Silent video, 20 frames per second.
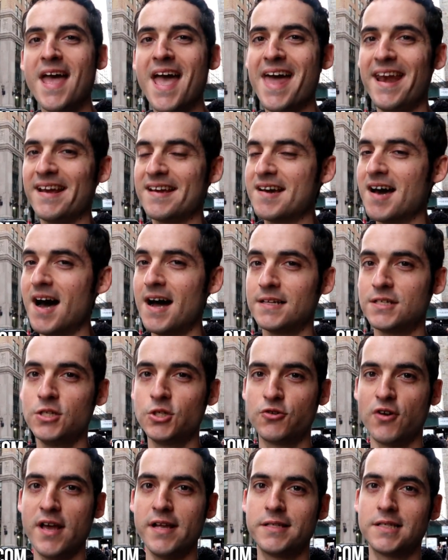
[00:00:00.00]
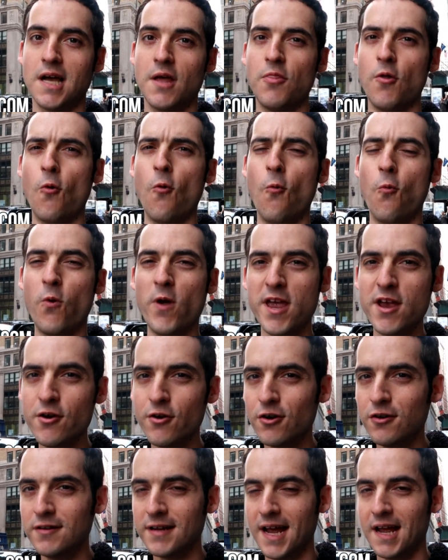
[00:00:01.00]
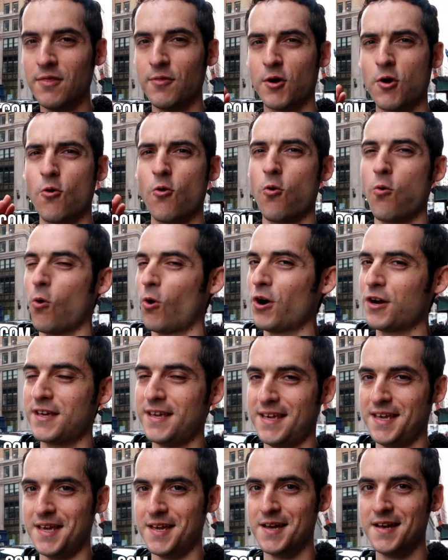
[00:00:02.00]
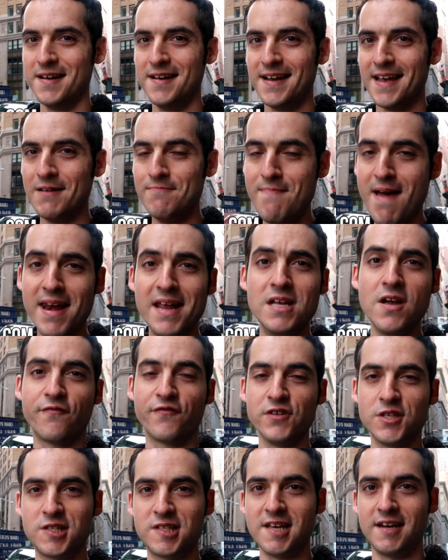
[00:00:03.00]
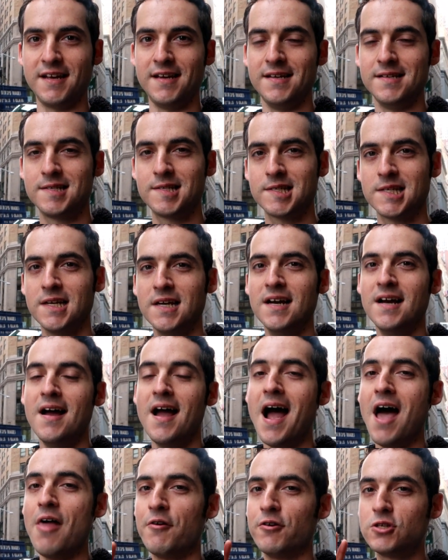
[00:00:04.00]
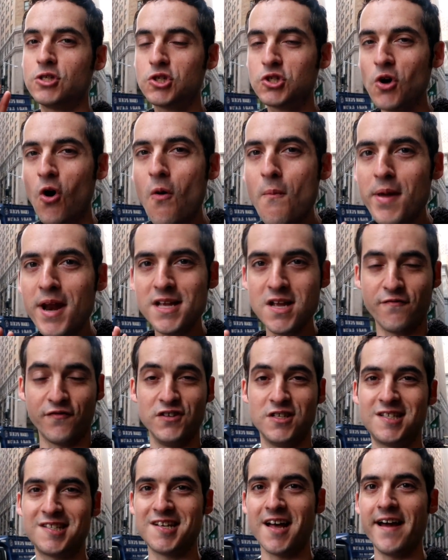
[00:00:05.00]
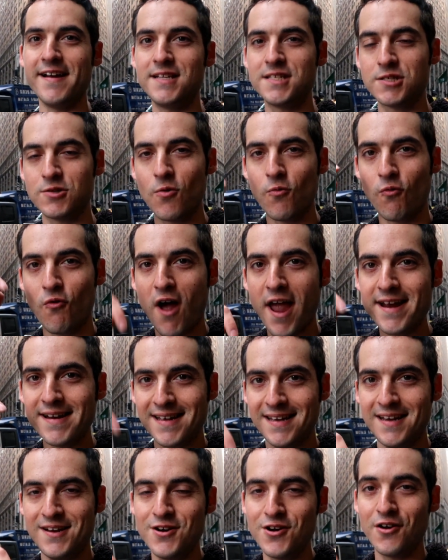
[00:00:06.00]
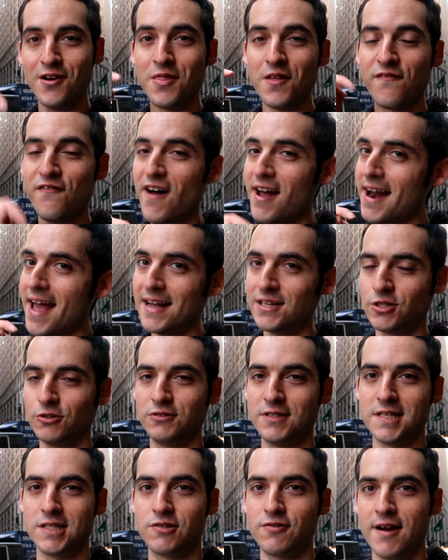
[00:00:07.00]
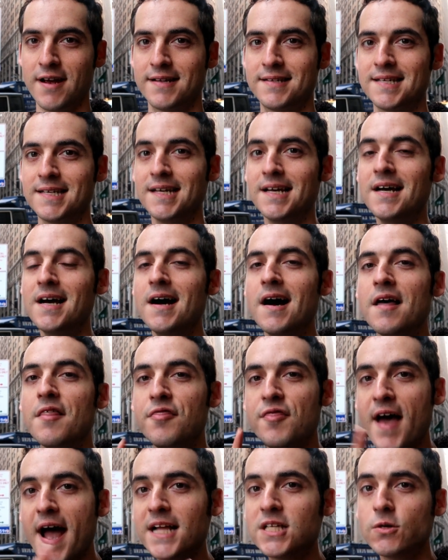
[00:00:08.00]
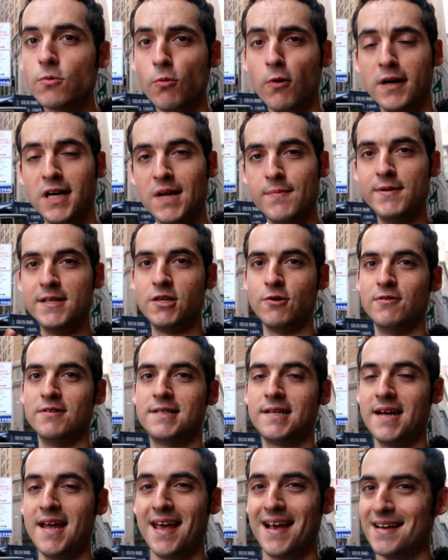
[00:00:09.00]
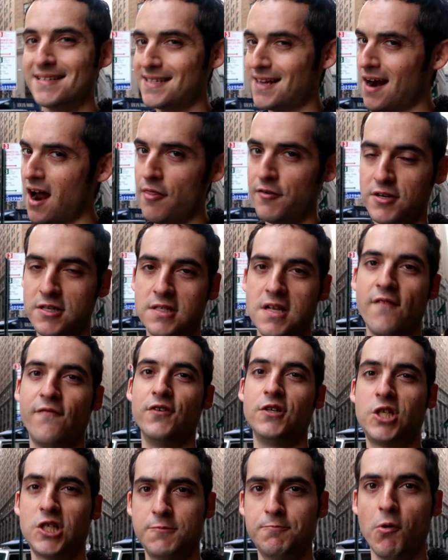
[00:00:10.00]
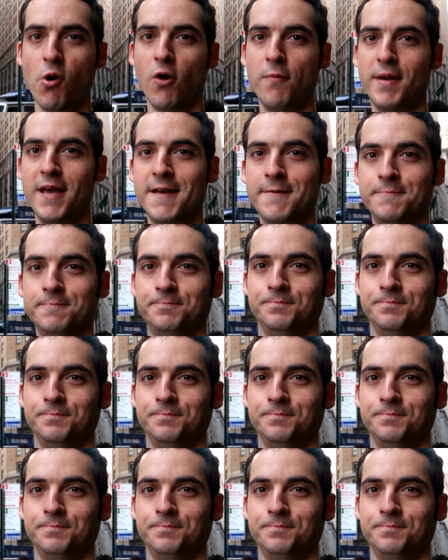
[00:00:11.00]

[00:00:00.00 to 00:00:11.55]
and it concentrates on the weird and the quirky in many different cities. And there's so many different sites right here in the Financial District. That's what we're gonna be doing today, because that other stuff would just bore me.